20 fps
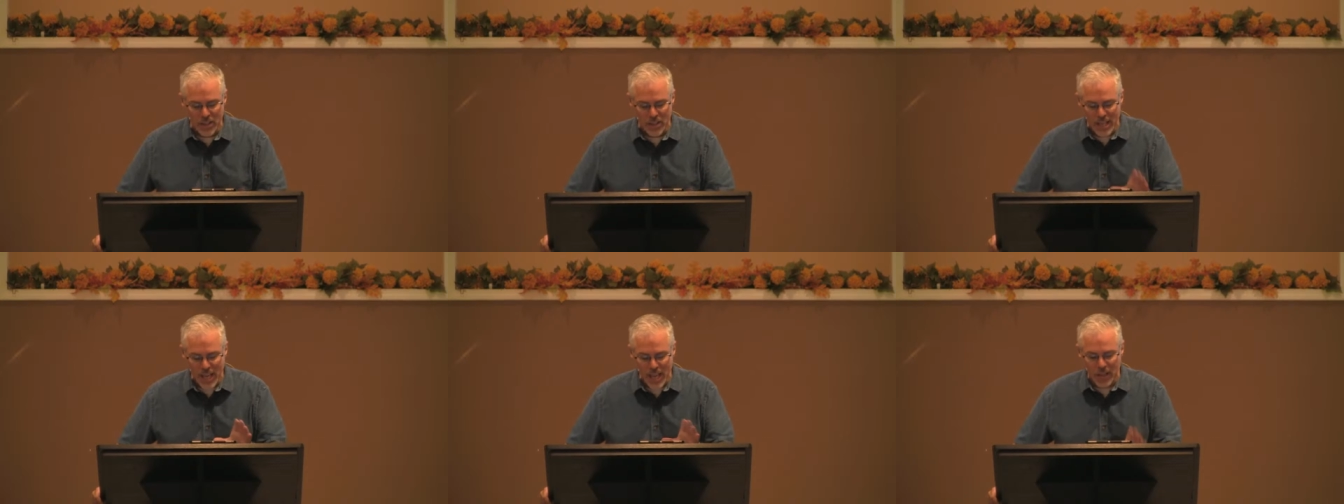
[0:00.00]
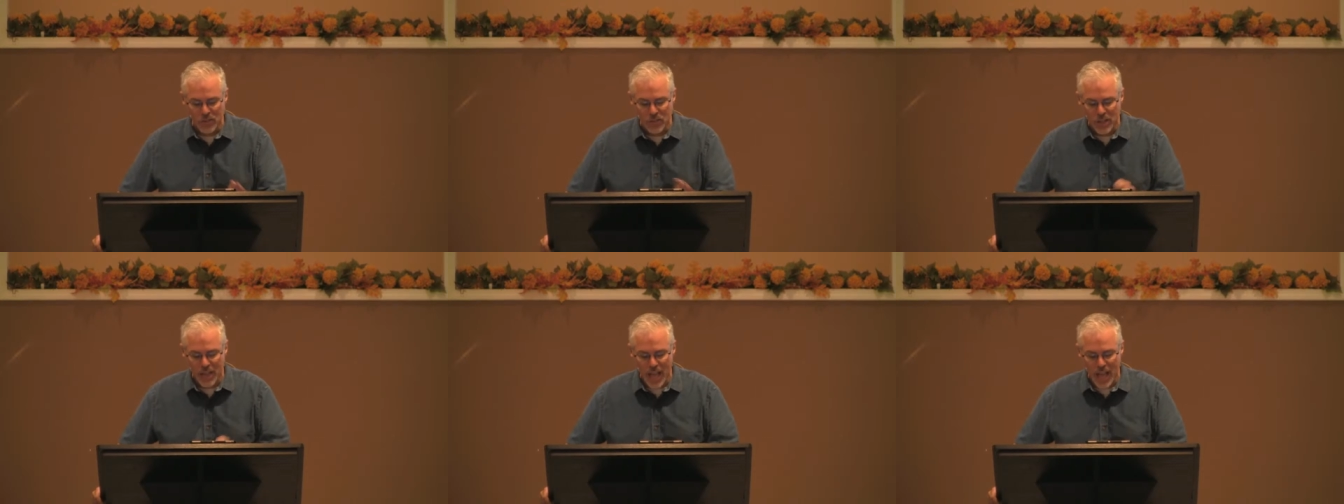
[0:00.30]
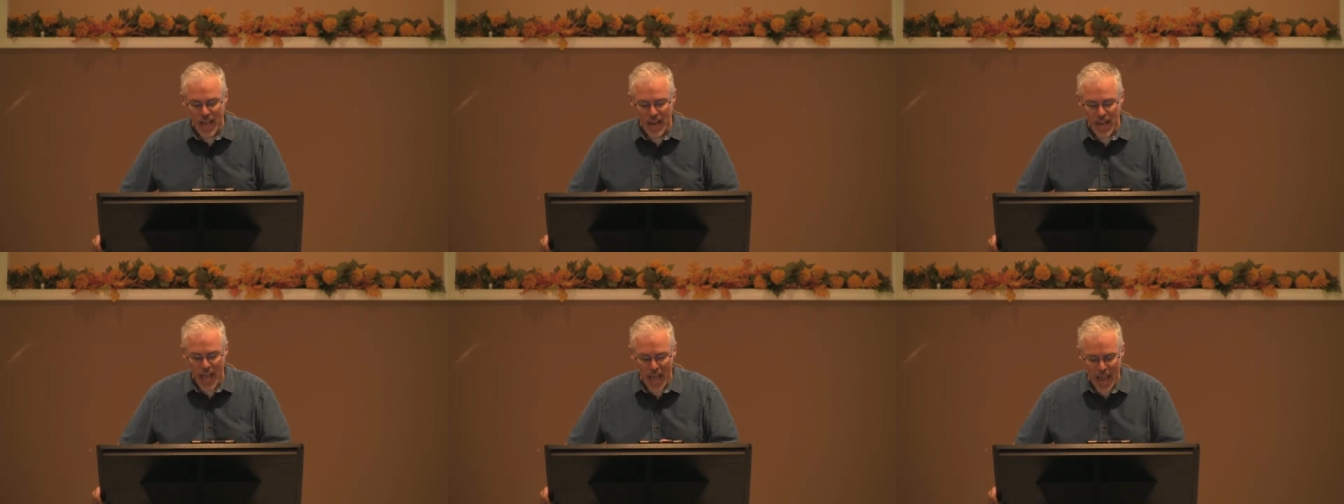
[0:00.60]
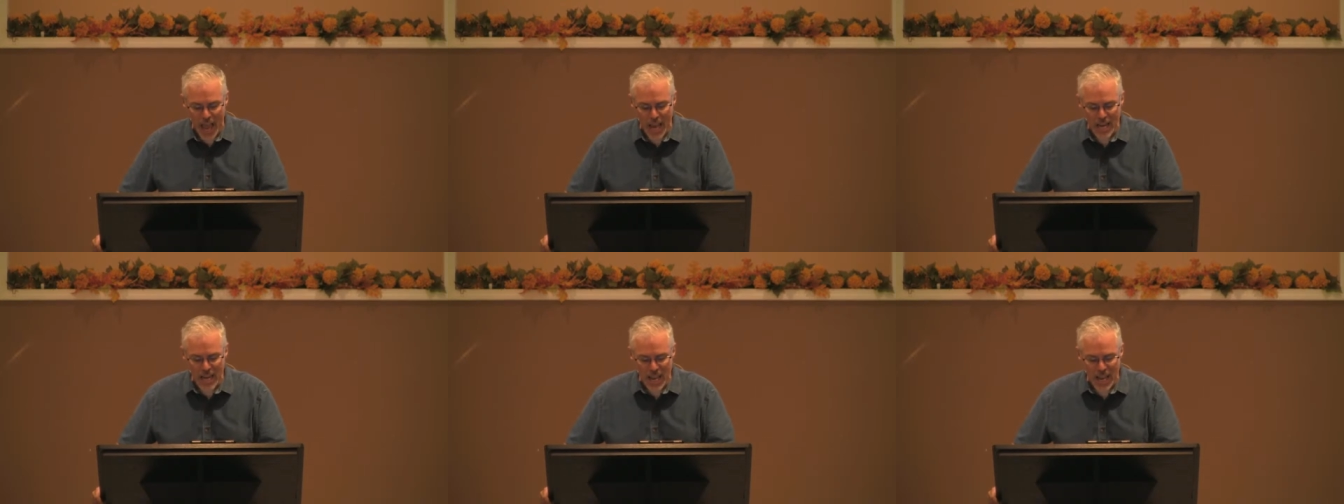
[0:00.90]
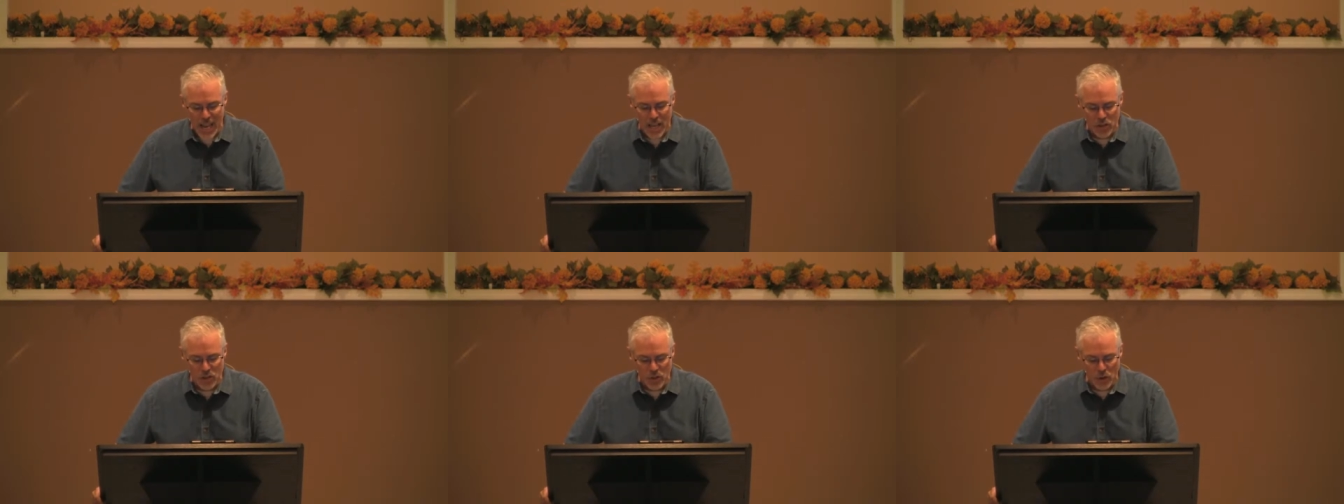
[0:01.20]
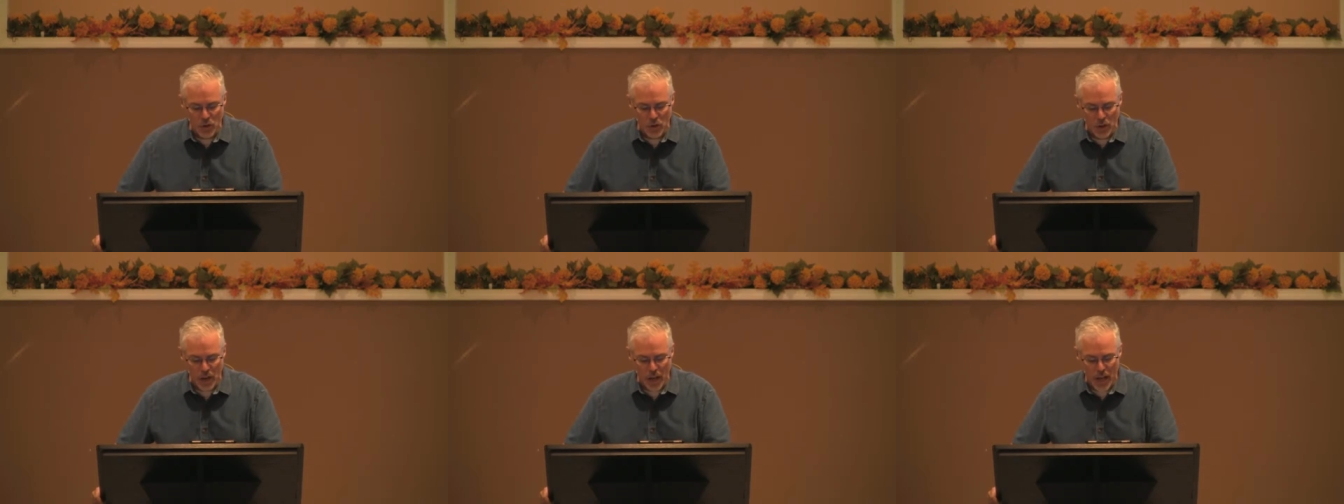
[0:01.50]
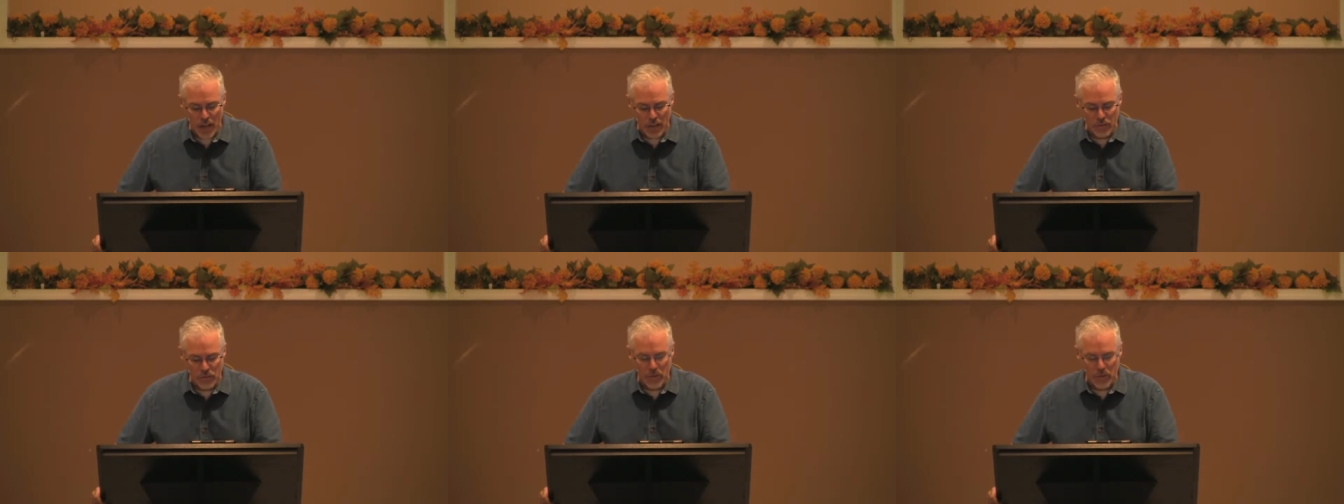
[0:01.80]
Yes, it had a heyday in your
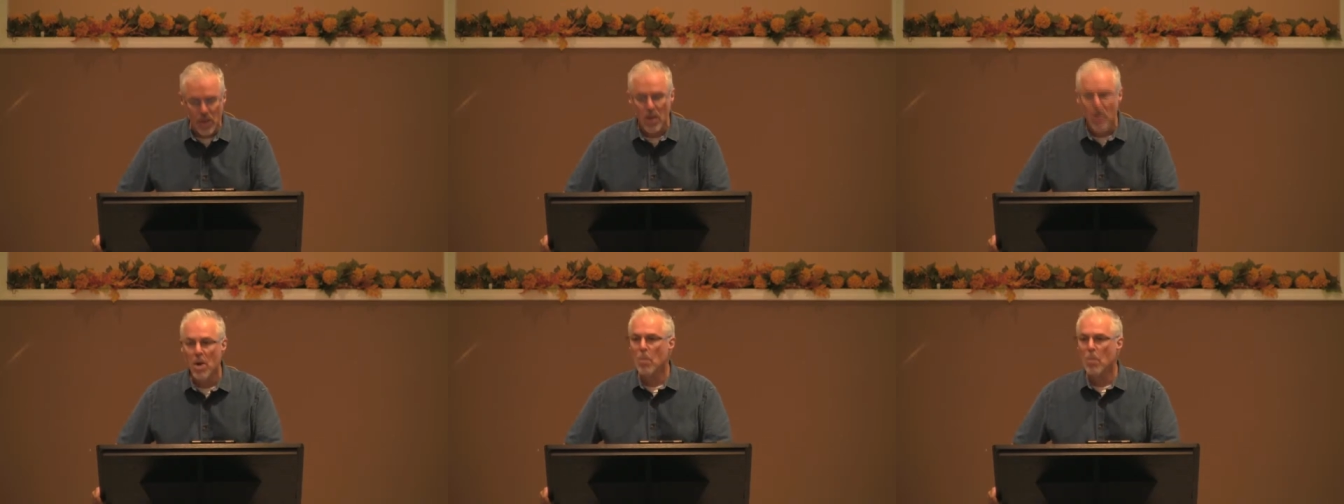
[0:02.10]
life,